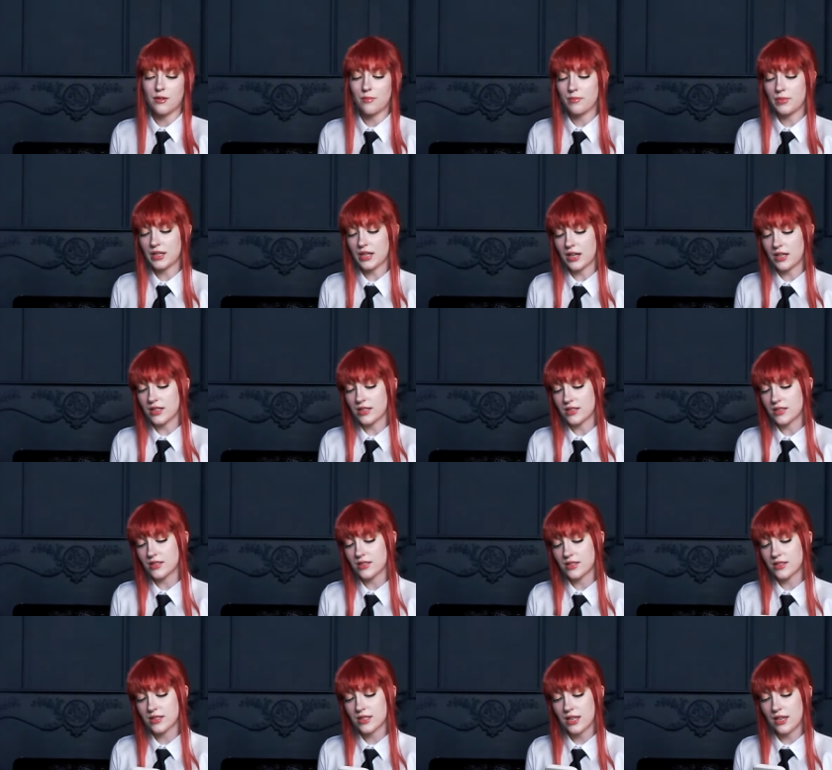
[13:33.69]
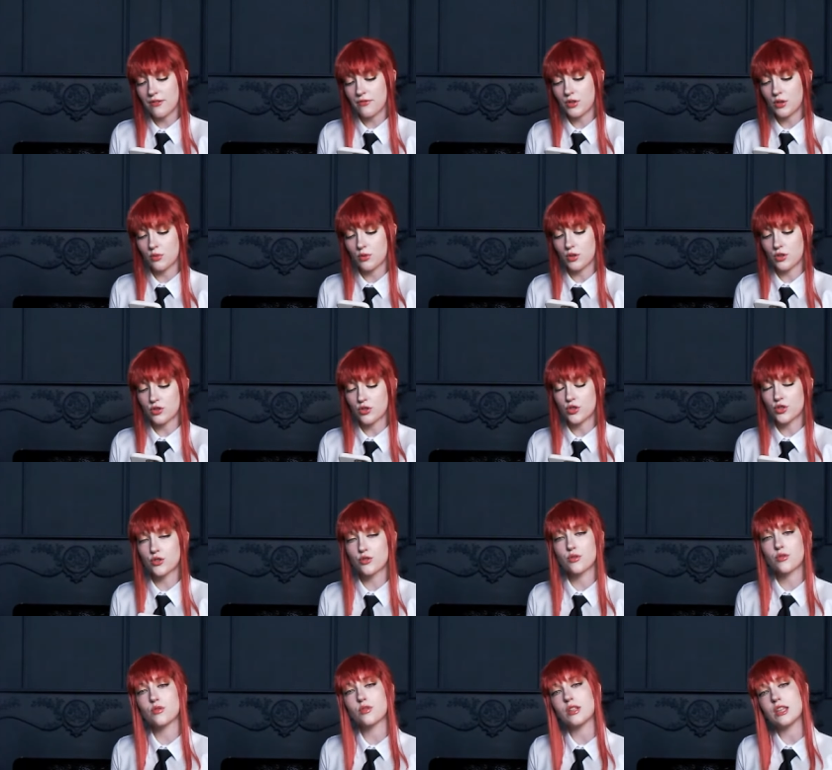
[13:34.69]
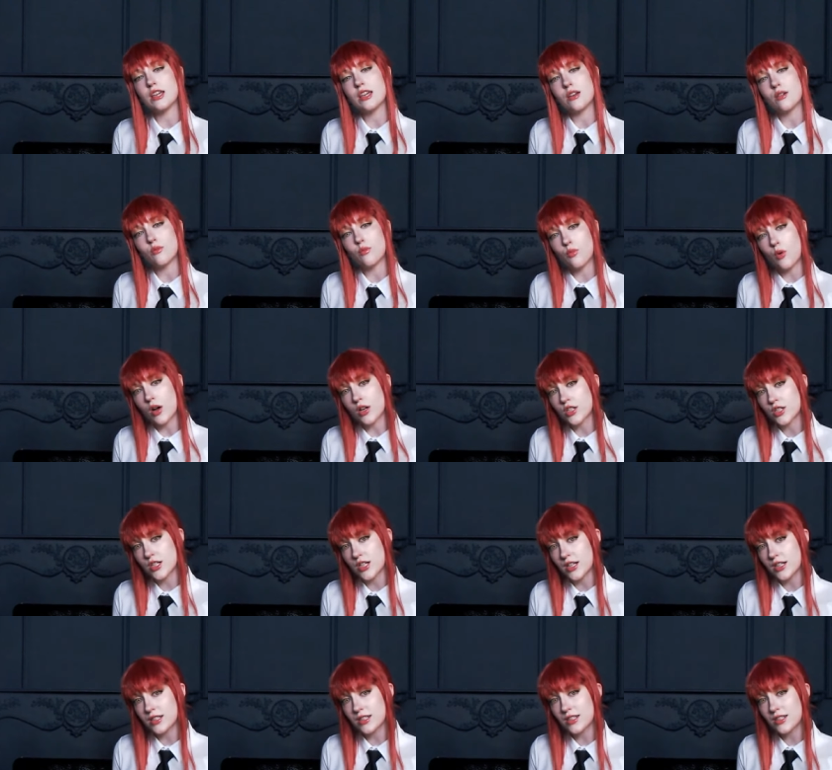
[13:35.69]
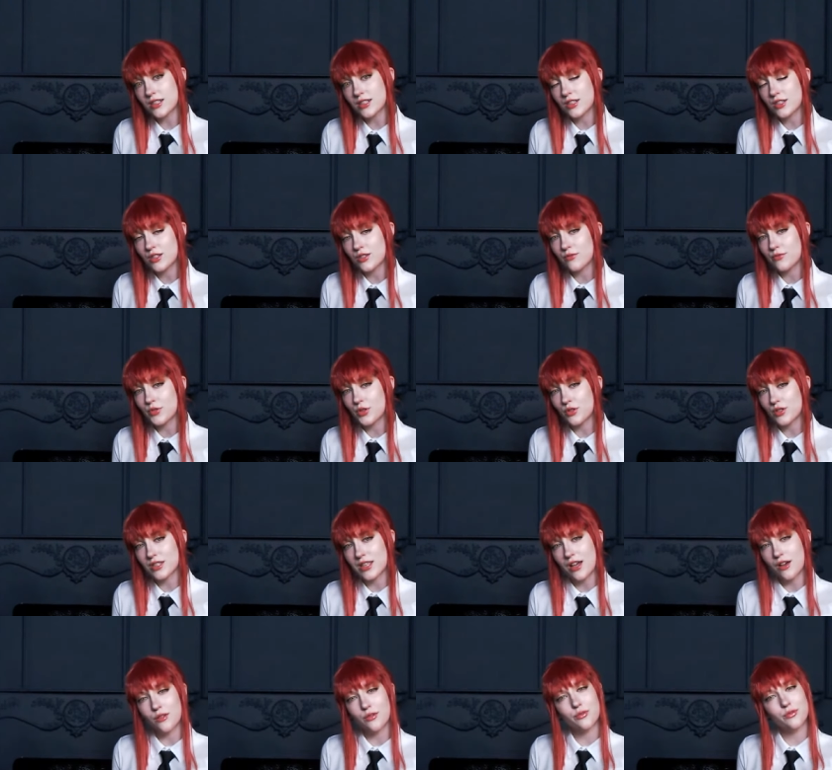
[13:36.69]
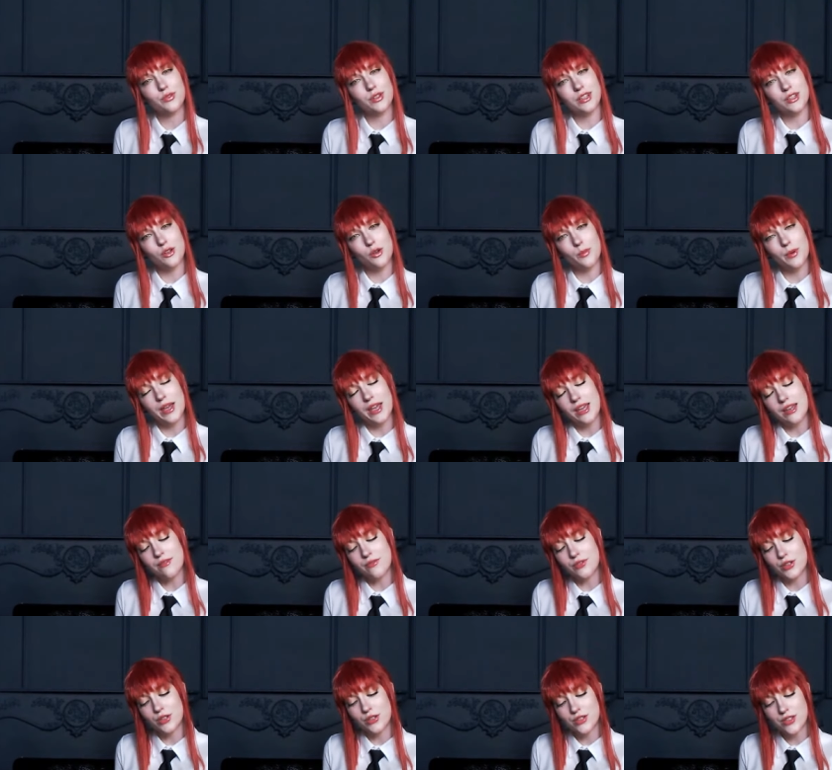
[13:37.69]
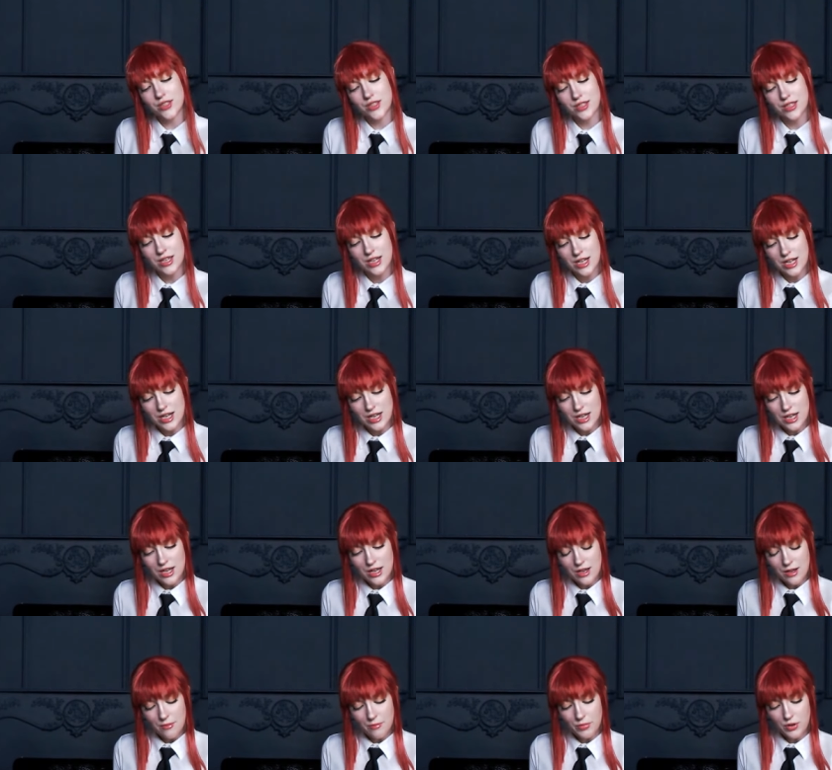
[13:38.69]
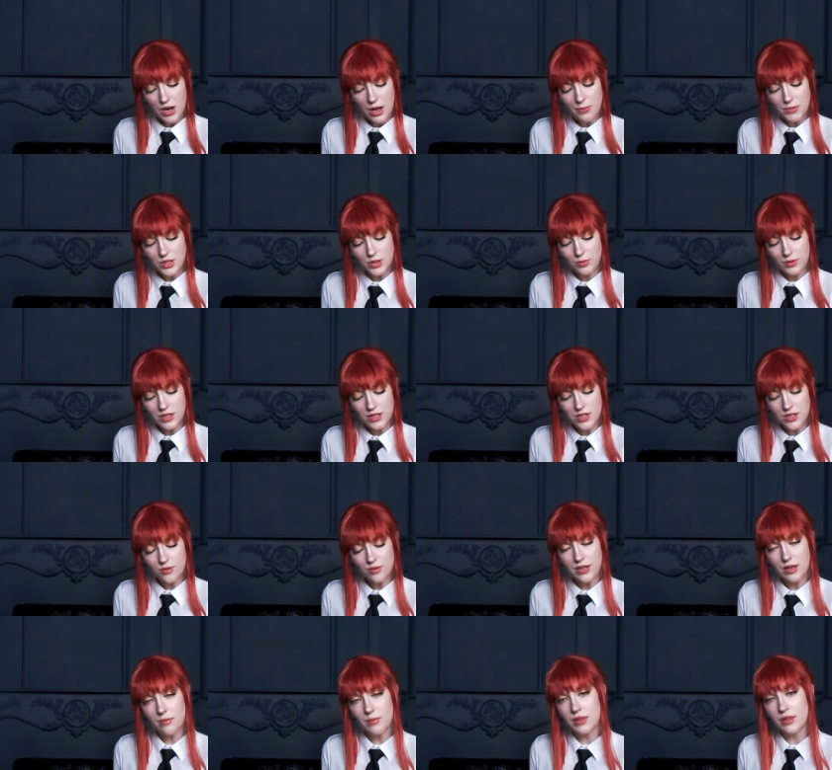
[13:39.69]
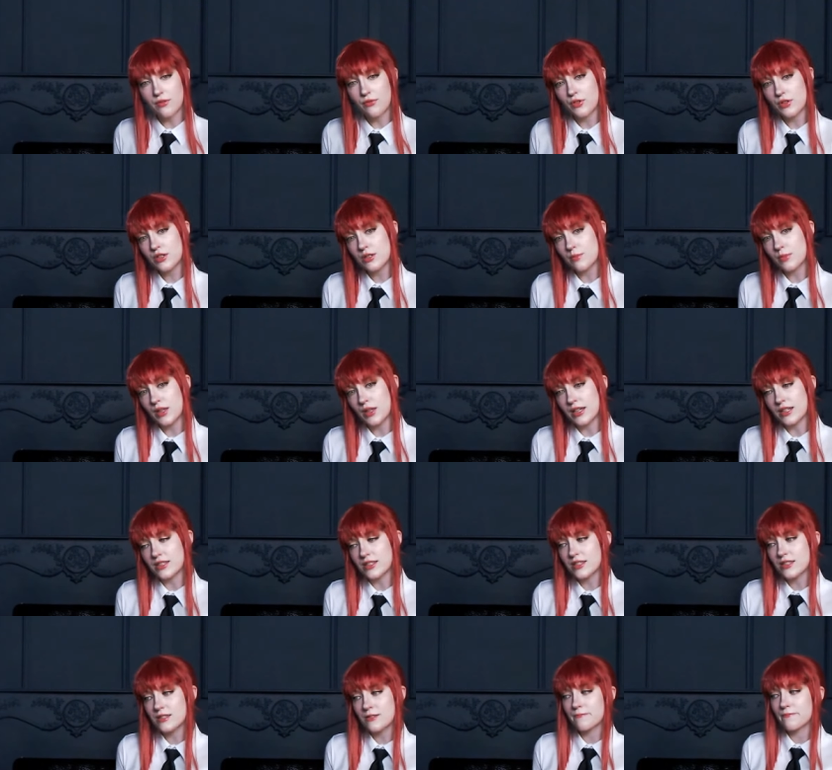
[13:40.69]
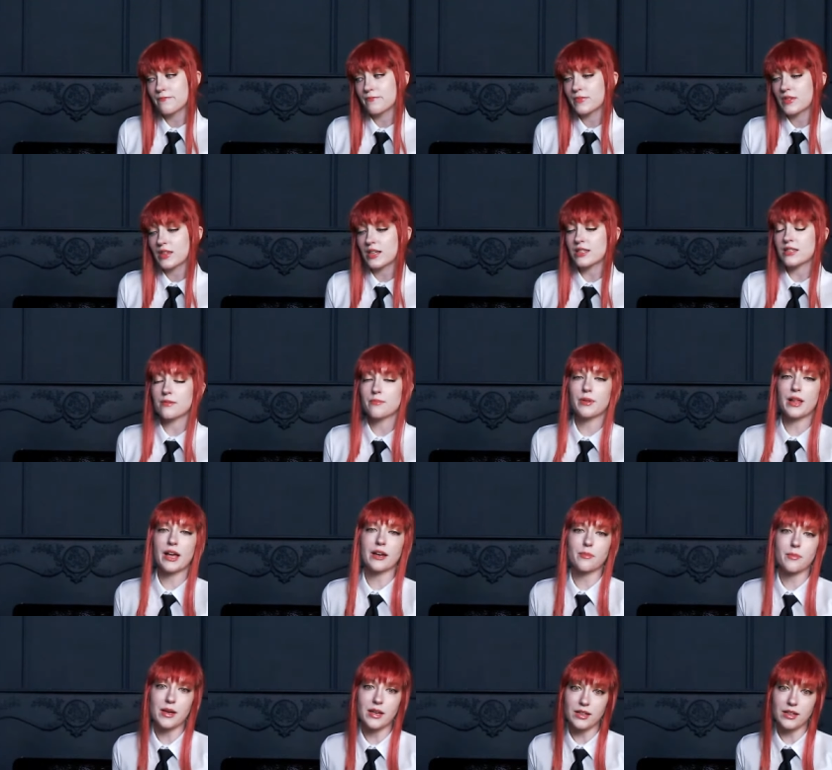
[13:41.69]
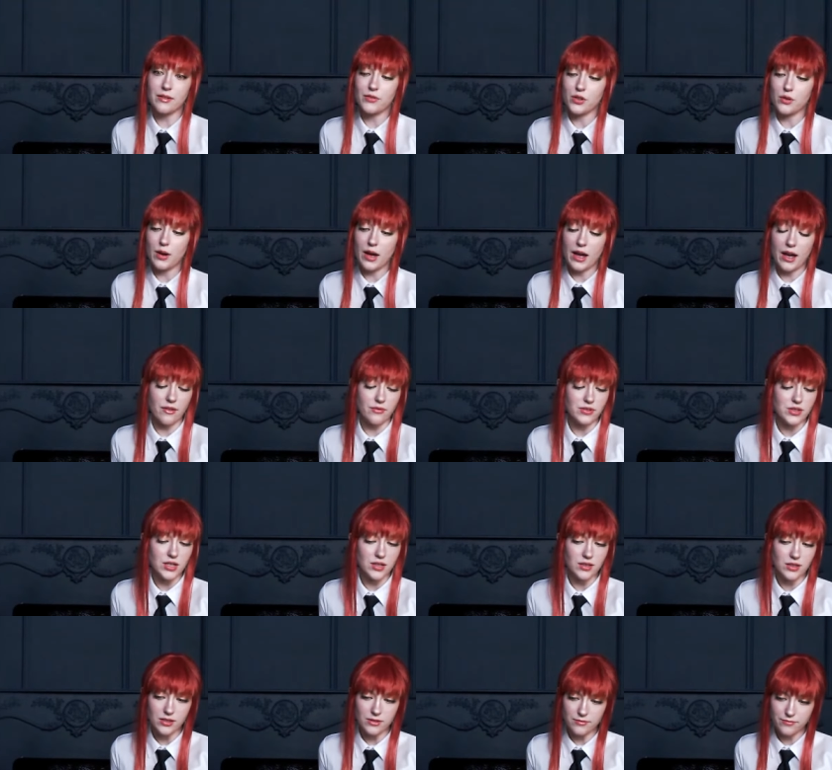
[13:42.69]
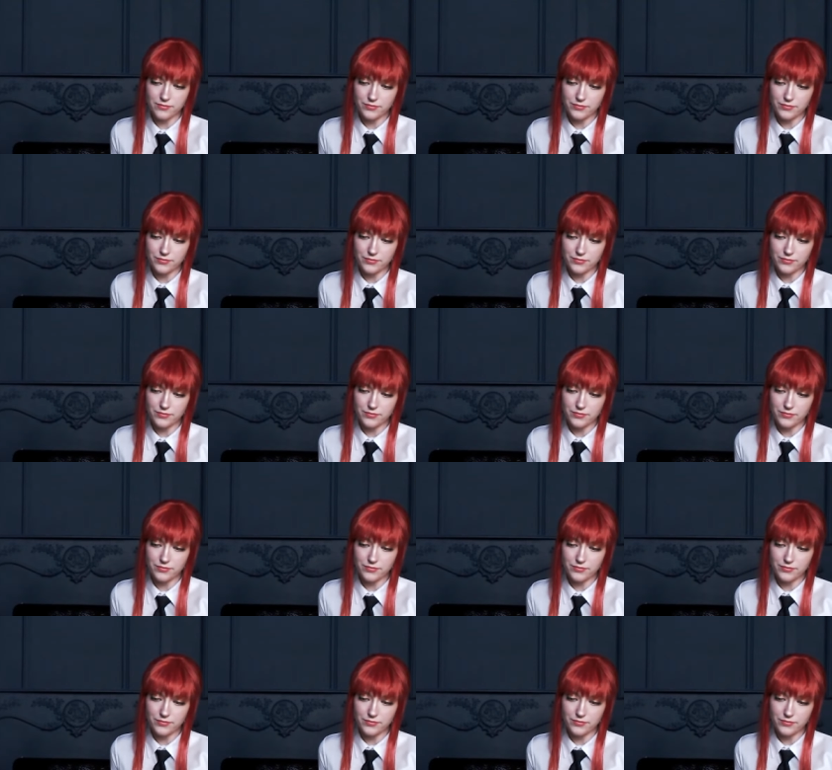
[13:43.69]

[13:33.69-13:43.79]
Because if you were truly watching yourself and your behaviors, perhaps you wouldn't do them in the first place. Is it blackmail if you have done it?